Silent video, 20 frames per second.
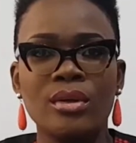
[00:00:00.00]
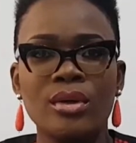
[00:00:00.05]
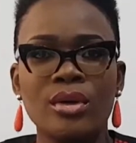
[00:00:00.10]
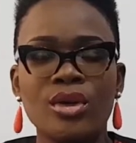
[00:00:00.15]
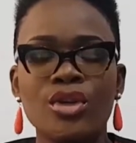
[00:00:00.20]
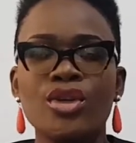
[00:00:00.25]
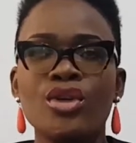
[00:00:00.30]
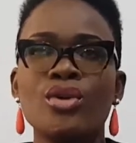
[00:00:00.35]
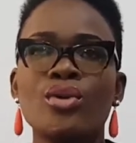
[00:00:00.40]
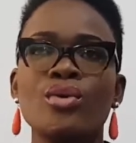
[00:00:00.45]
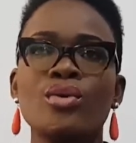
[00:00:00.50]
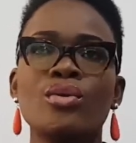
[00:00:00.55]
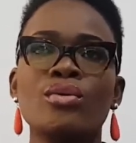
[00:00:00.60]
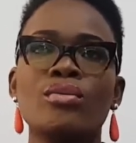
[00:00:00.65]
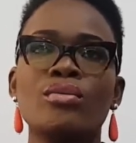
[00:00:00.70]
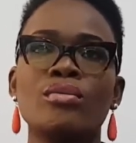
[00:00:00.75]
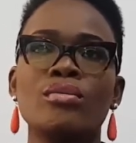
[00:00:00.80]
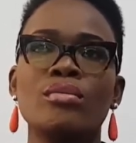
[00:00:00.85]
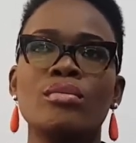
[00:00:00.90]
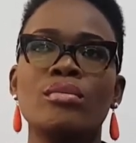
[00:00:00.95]
you
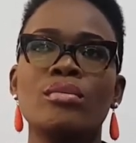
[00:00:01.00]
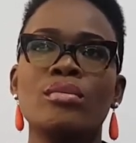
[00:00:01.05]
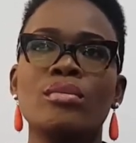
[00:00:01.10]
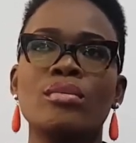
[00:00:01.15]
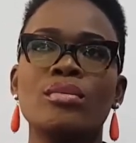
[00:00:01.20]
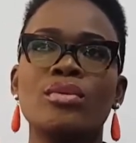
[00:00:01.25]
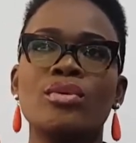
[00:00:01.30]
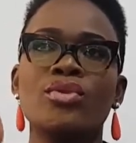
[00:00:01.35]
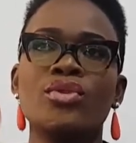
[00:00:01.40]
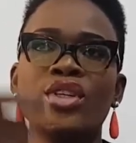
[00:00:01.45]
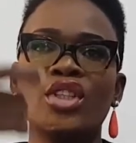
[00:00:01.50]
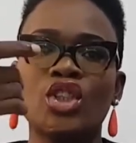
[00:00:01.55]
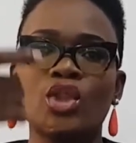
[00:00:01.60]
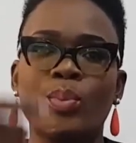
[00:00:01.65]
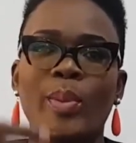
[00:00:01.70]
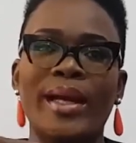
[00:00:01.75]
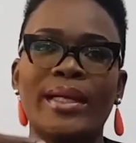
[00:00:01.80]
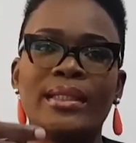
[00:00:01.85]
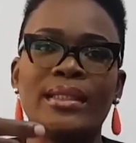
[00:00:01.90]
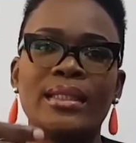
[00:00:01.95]

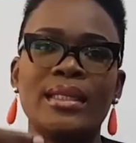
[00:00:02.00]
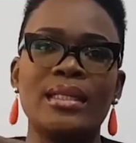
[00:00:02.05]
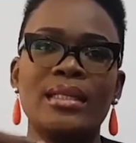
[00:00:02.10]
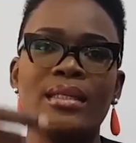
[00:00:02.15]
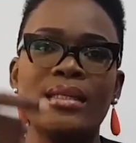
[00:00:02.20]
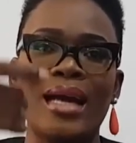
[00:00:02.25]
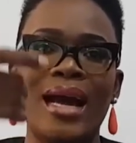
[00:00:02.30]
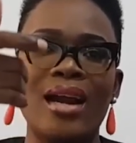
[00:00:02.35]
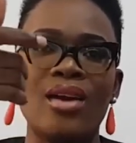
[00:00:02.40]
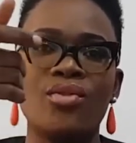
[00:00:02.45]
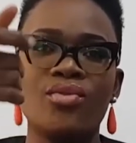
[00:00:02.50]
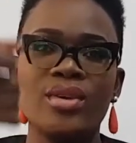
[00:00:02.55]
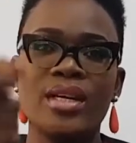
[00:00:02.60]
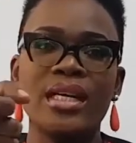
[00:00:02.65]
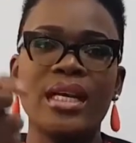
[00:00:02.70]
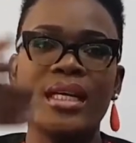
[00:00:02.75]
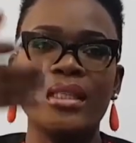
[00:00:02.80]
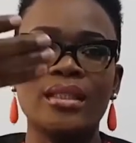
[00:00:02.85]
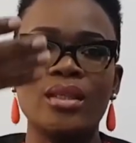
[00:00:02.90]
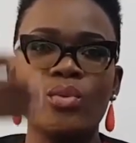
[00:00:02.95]
respecting and
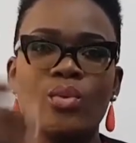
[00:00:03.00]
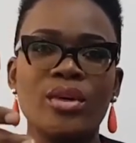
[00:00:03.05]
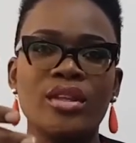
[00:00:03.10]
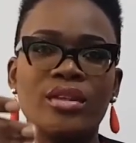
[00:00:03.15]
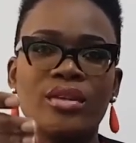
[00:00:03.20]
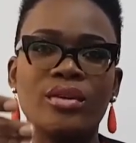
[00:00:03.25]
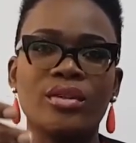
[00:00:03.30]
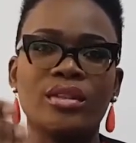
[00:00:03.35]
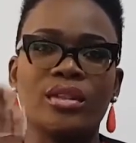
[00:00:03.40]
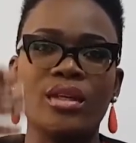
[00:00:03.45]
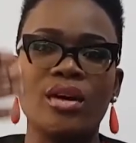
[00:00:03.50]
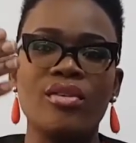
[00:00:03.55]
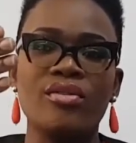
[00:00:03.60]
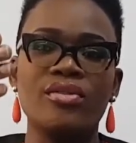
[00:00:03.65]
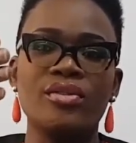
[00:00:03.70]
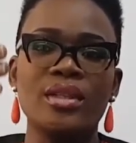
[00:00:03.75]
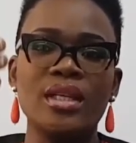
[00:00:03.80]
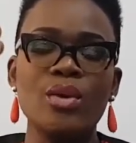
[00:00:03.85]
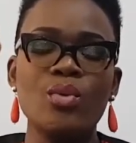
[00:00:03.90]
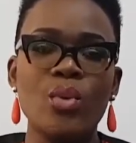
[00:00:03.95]
relating with
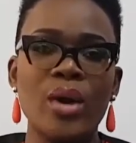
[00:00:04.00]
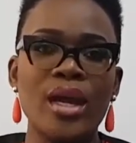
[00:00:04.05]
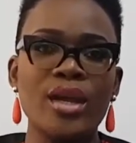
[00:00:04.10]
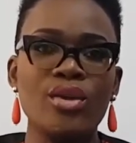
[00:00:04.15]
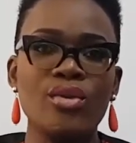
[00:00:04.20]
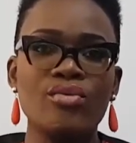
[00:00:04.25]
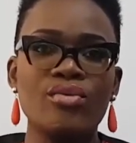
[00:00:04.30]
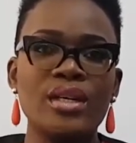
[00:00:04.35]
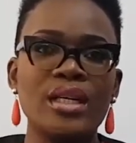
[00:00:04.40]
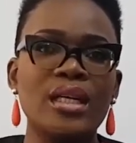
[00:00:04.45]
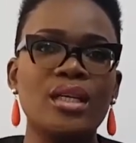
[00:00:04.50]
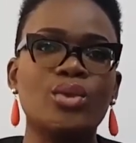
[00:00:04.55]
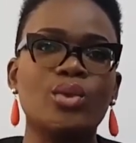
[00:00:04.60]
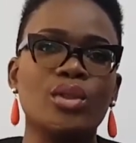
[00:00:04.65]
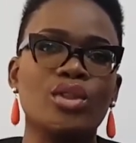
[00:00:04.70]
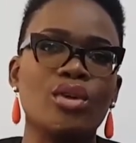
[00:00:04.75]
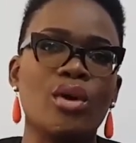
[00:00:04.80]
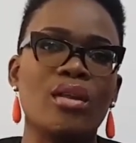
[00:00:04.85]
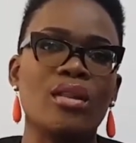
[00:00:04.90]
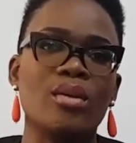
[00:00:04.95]
yourself the way you relate
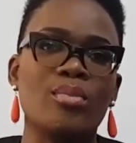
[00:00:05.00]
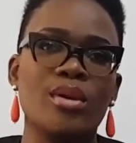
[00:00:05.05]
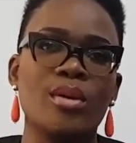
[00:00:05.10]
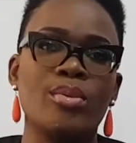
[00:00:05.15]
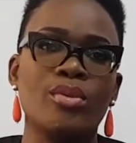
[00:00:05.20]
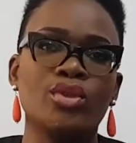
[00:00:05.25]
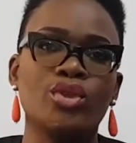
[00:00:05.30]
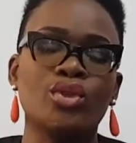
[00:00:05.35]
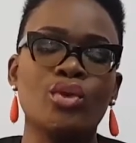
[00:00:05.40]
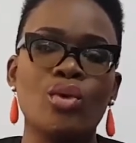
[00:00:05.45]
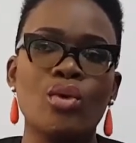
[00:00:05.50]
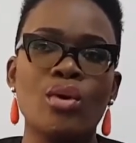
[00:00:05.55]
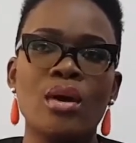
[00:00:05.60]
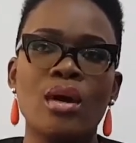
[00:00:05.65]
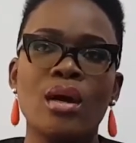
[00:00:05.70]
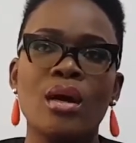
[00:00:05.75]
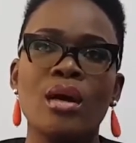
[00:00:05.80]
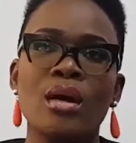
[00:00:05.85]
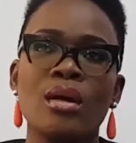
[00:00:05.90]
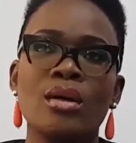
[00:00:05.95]
with other people. So
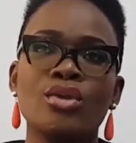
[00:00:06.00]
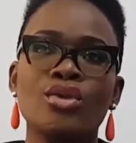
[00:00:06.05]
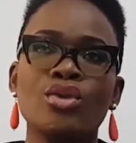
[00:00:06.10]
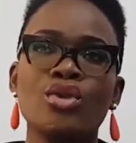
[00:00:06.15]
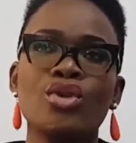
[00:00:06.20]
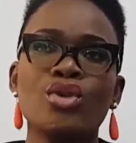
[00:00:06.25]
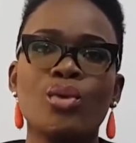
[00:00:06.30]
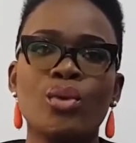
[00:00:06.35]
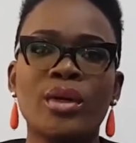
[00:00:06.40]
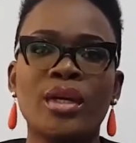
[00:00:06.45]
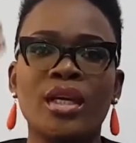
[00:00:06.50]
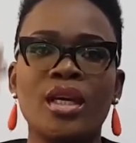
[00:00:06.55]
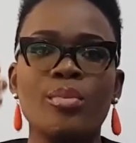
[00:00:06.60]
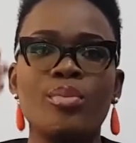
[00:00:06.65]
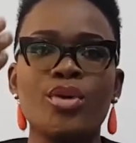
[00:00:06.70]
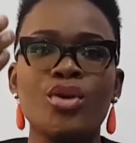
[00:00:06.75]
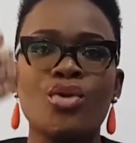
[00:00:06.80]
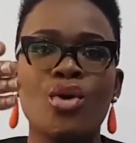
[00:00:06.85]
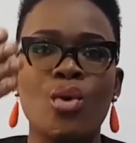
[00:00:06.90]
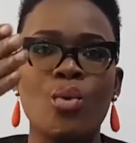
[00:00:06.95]
do you keep
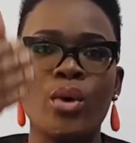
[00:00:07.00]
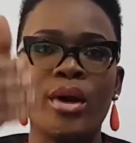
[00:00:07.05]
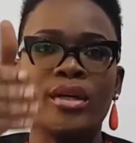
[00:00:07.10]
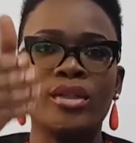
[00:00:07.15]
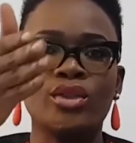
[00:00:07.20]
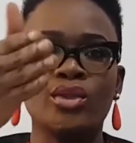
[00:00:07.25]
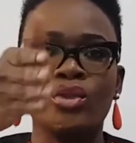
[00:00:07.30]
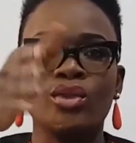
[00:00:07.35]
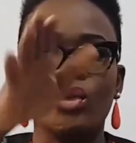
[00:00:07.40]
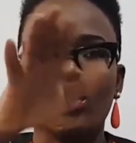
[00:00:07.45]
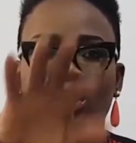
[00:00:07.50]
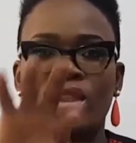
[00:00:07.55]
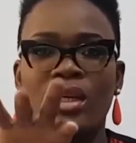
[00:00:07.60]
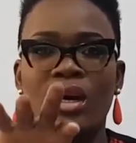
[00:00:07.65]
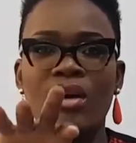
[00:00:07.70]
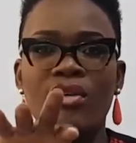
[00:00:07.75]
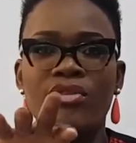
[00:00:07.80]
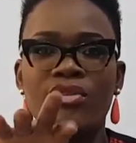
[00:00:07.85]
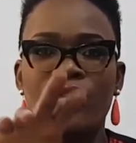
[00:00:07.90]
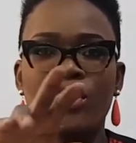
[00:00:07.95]
your word to
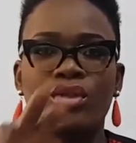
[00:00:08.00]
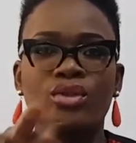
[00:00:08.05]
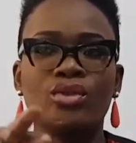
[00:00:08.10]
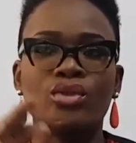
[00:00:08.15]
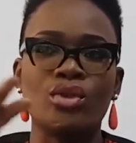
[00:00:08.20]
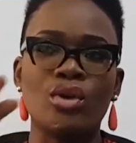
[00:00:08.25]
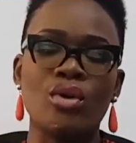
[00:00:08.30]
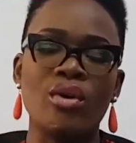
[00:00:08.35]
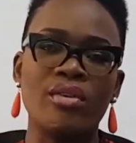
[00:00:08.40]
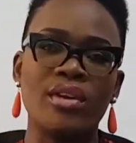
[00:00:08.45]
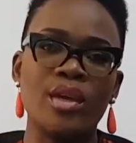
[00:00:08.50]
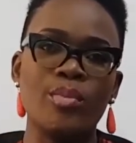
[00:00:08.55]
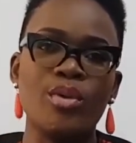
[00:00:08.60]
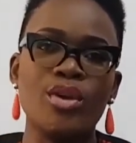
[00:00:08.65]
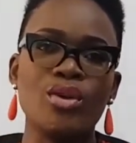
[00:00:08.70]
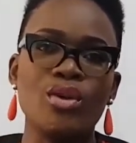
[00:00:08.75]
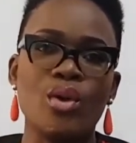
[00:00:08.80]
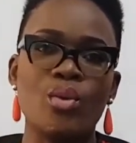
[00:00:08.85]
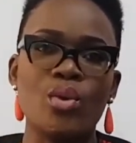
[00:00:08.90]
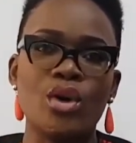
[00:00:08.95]
yourself, not to talk of keeping
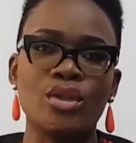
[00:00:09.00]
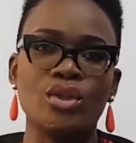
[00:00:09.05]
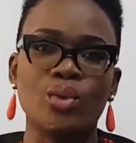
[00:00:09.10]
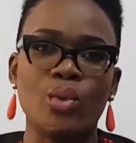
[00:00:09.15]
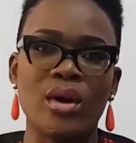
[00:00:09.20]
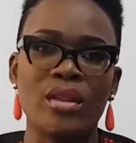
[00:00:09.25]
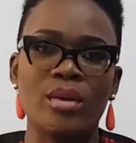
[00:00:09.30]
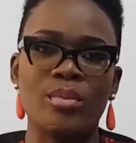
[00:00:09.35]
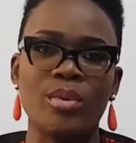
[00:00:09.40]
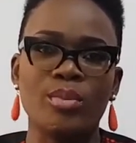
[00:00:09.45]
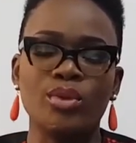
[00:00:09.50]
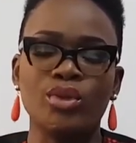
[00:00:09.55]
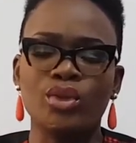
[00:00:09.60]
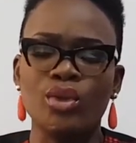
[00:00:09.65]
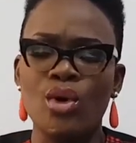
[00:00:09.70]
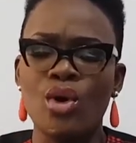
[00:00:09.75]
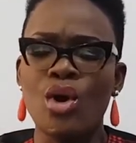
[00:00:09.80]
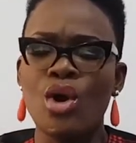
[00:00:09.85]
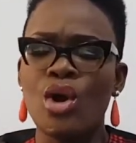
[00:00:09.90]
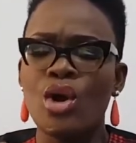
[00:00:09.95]
your word to other people?
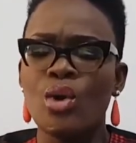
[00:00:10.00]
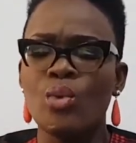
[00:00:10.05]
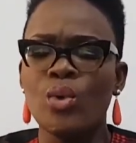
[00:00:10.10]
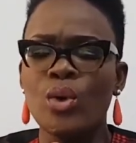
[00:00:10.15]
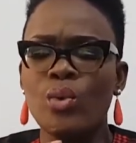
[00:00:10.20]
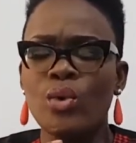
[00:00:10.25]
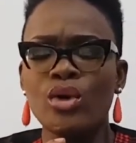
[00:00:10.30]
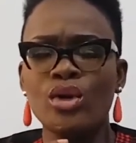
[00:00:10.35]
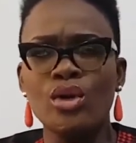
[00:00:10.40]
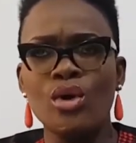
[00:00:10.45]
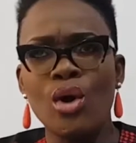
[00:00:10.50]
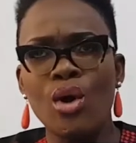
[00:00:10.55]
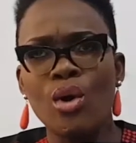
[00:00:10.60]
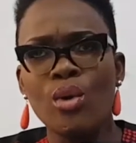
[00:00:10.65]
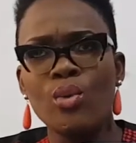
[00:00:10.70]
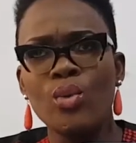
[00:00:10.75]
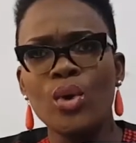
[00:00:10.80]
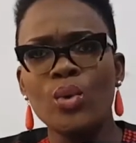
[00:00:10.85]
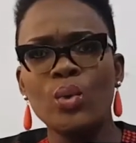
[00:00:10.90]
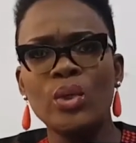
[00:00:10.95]
So we
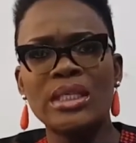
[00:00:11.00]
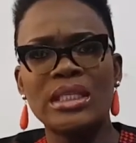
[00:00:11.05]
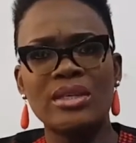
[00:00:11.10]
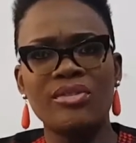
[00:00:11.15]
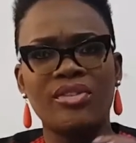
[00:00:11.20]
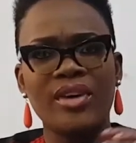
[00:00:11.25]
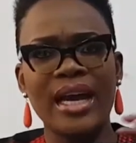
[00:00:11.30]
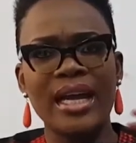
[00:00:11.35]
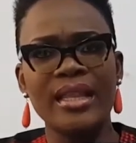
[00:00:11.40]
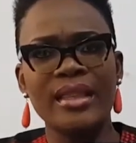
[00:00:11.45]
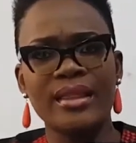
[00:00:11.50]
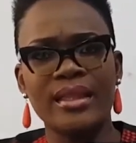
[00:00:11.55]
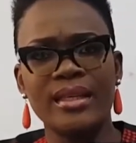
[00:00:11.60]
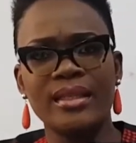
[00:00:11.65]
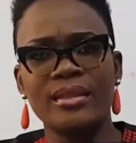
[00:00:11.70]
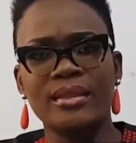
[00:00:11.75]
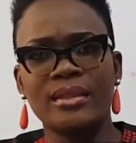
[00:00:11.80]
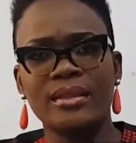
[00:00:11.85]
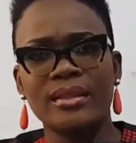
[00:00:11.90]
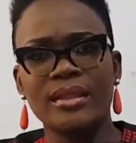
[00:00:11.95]
would define
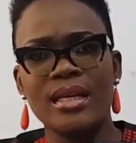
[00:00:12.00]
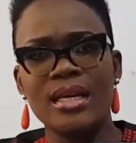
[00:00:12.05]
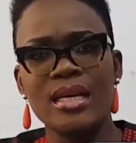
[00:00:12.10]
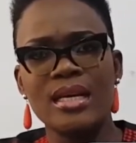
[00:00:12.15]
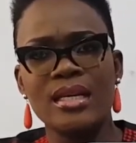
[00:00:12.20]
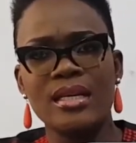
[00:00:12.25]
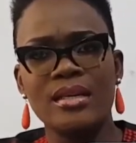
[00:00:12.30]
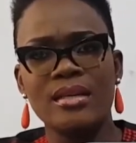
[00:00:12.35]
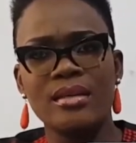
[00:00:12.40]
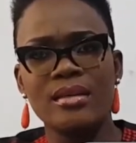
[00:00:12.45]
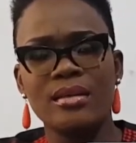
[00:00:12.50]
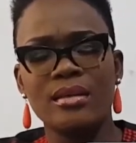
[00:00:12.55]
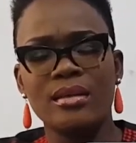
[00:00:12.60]
this in